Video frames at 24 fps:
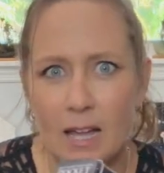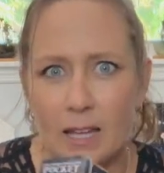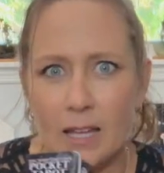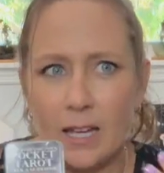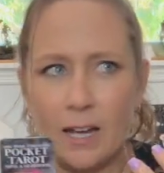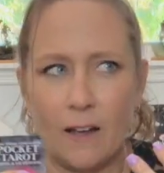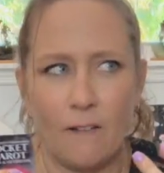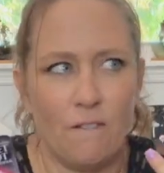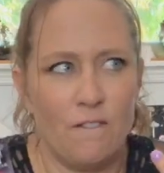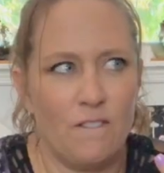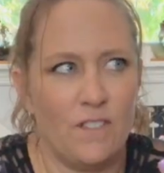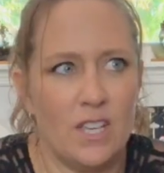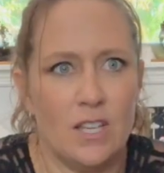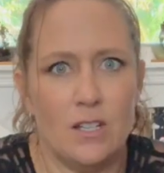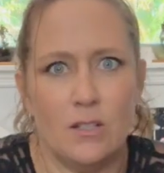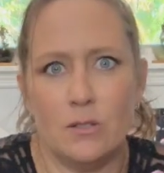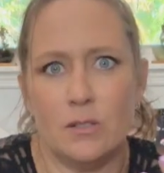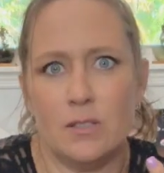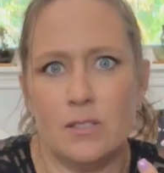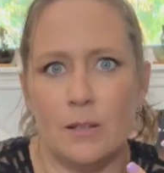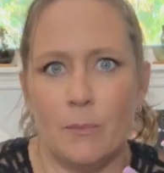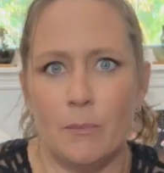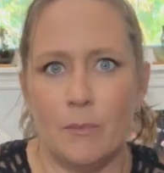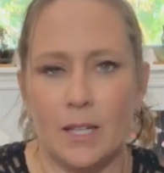Like, I feel
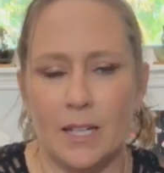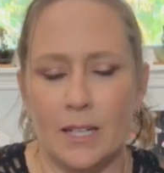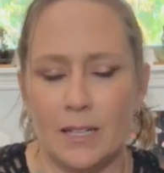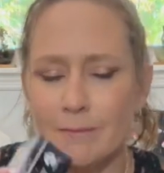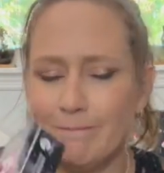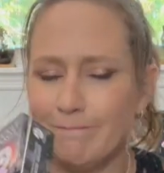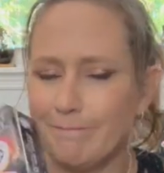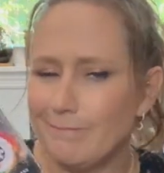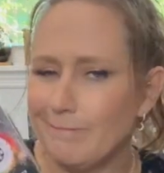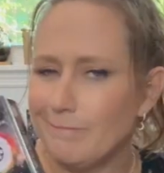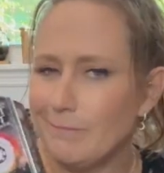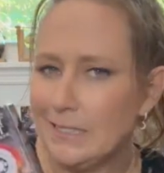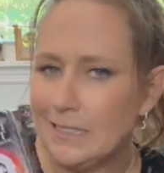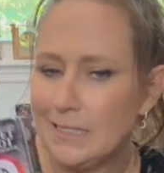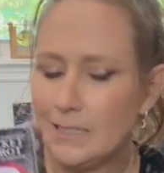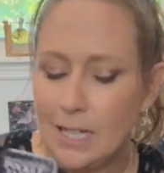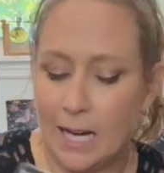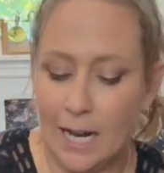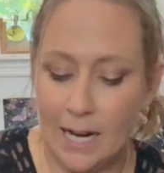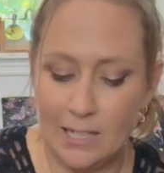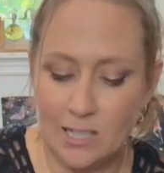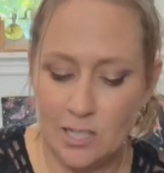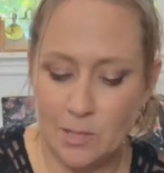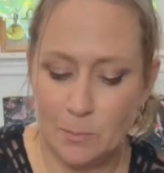something,
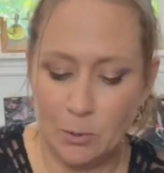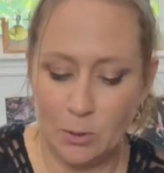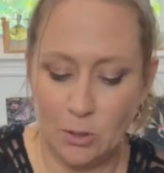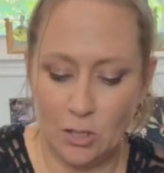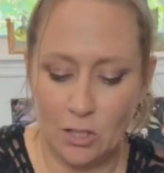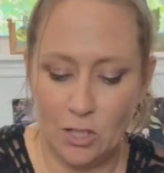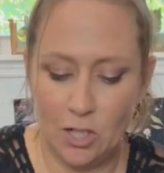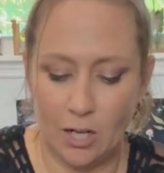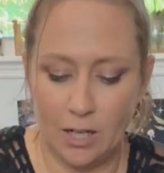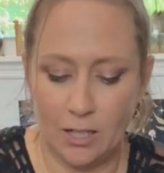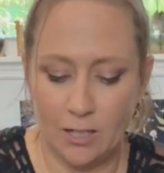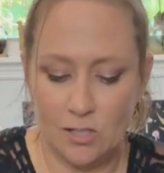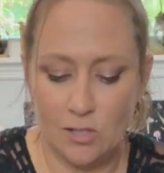I just pull a card.